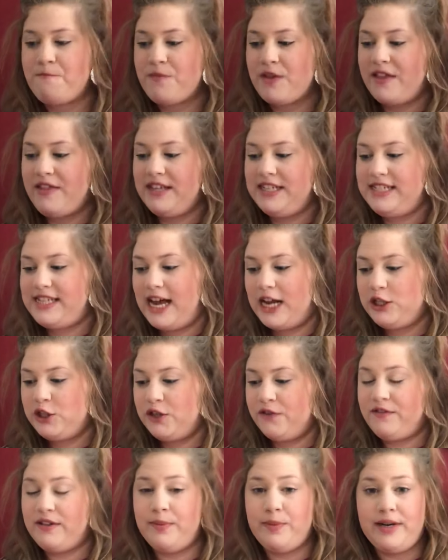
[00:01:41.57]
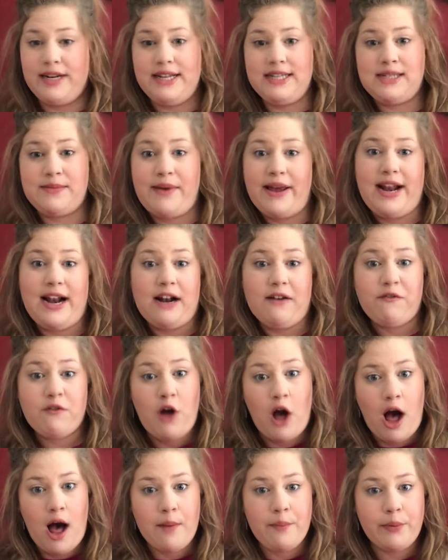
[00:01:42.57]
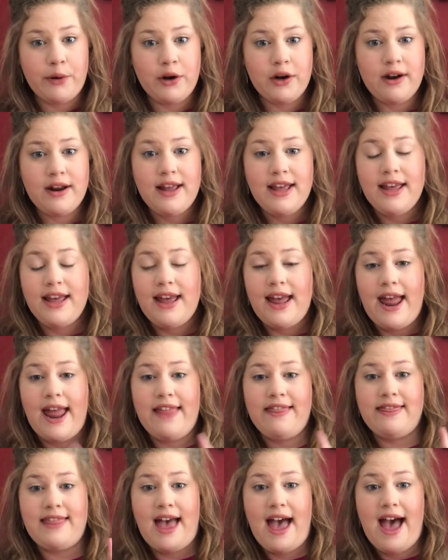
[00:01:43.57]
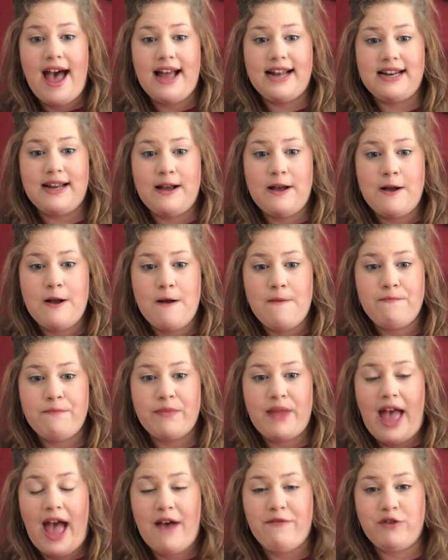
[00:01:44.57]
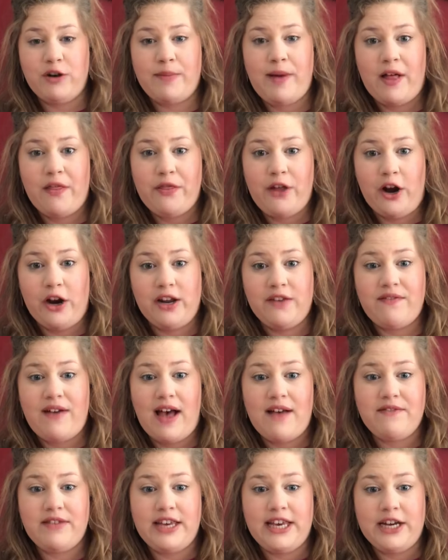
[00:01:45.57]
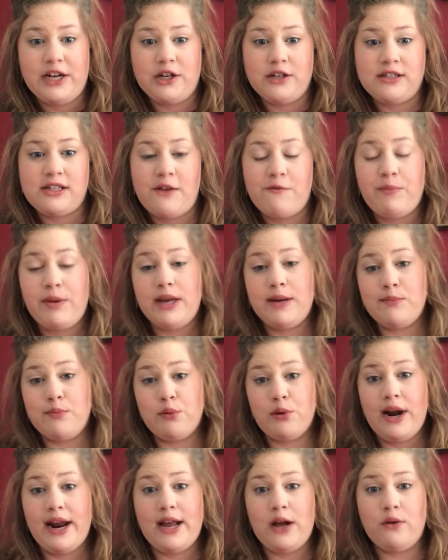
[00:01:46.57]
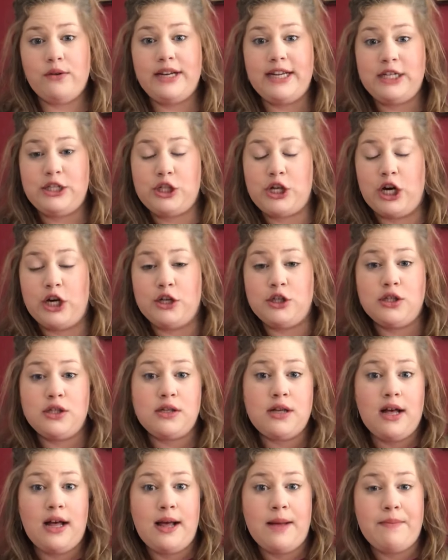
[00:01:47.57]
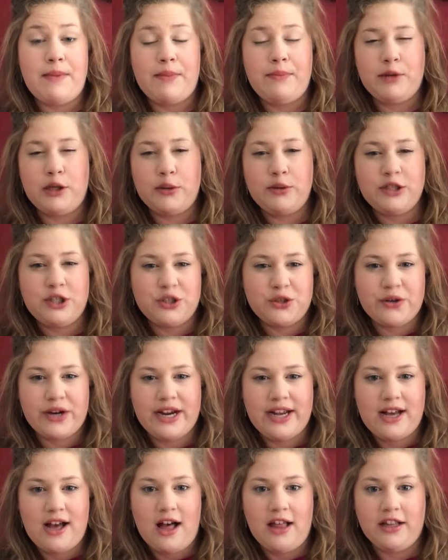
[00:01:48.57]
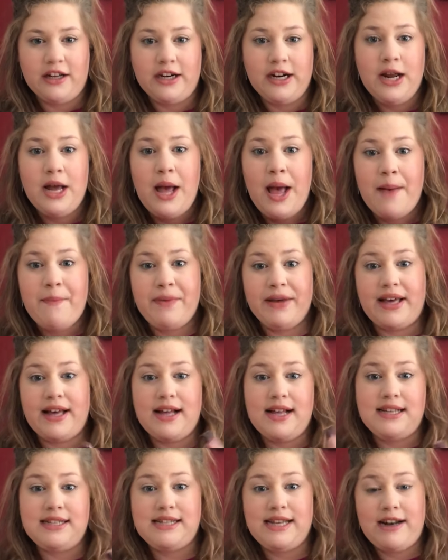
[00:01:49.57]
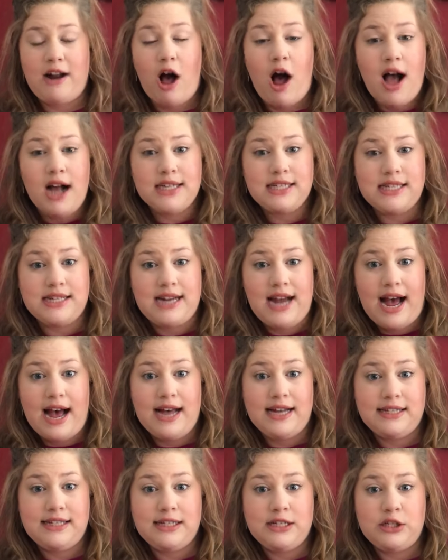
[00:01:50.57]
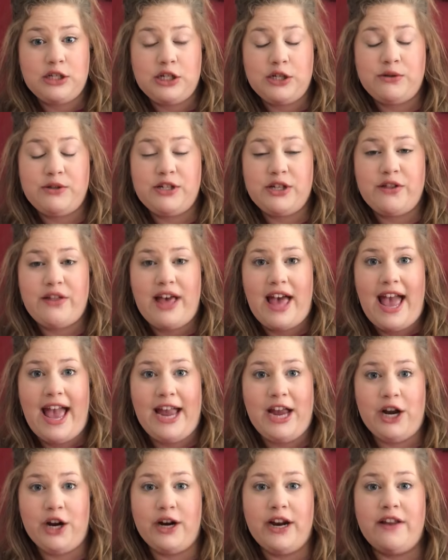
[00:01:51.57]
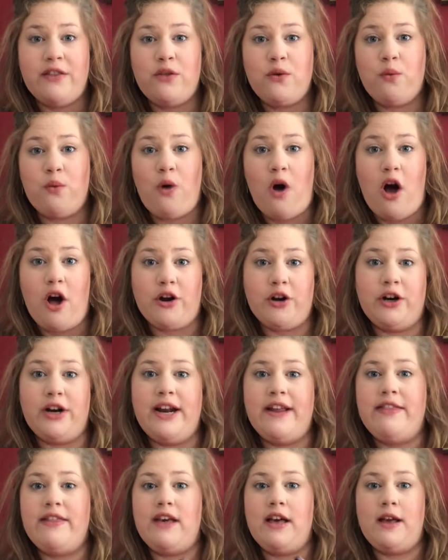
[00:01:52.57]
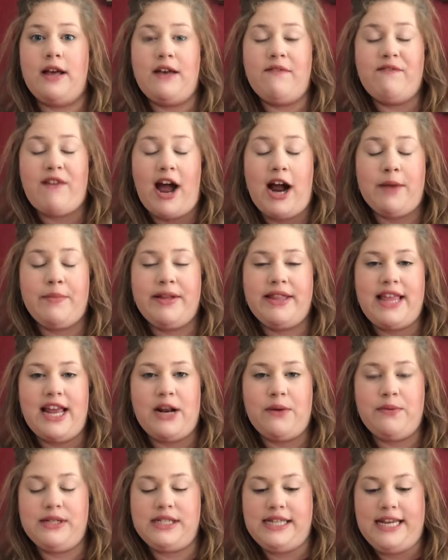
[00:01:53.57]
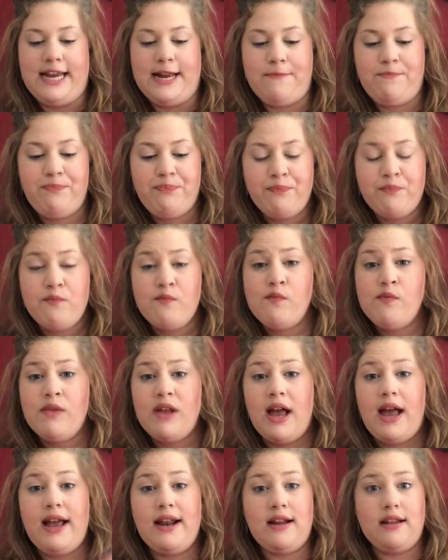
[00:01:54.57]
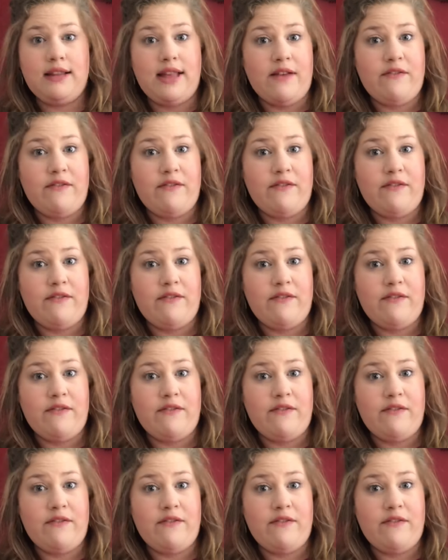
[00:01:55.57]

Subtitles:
the Statue of Liberty is made out of copper, and that after about 35 years of being brown, it turned a bluish green color because it oxidized due to the air and the water and the environment that it was in, and a